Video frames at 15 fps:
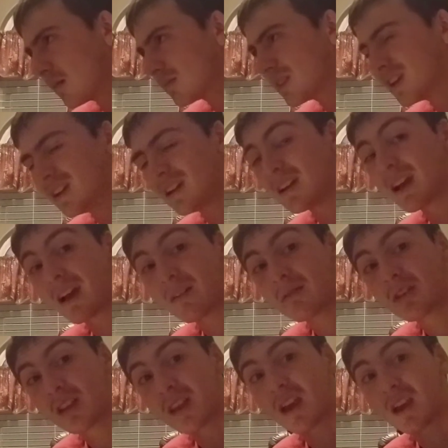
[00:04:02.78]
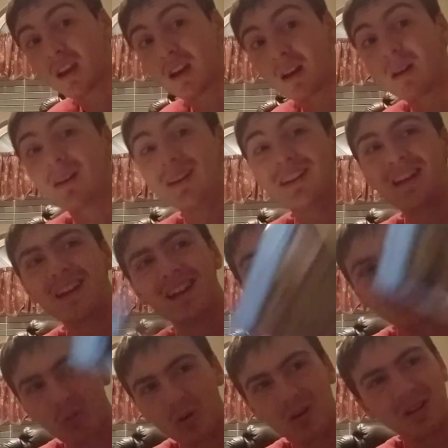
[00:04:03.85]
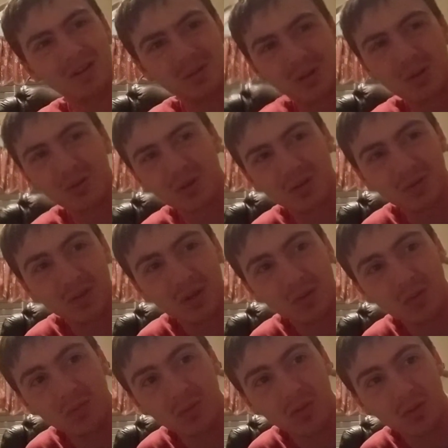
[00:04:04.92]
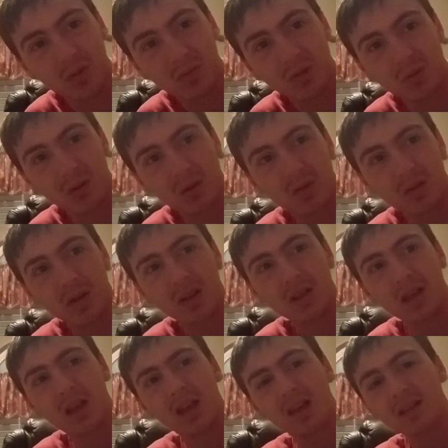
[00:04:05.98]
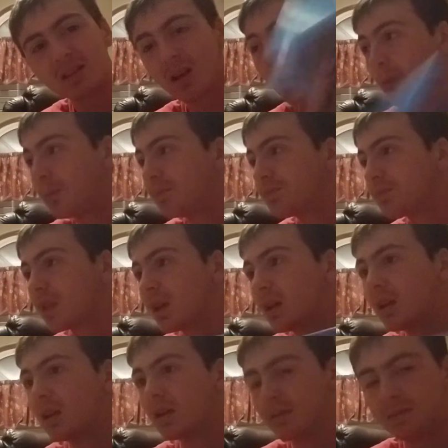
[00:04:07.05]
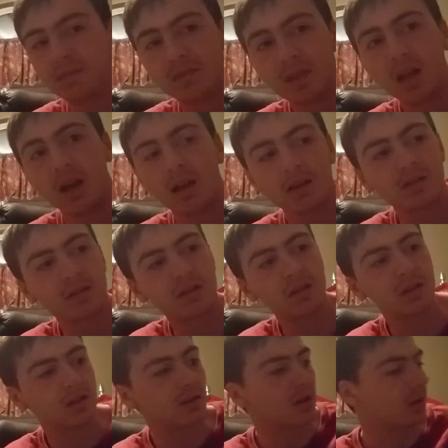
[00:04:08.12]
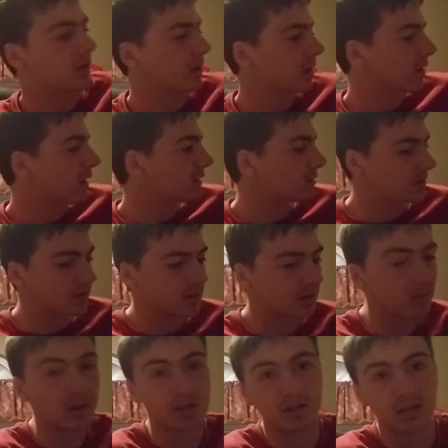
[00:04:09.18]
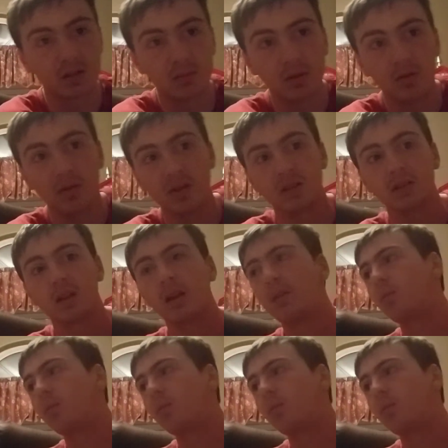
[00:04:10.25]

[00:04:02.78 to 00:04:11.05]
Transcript: kidding. I really hated it, and I'm going to record a review review of it. So, yeah. So the, look, that, that's the rest of the movies I've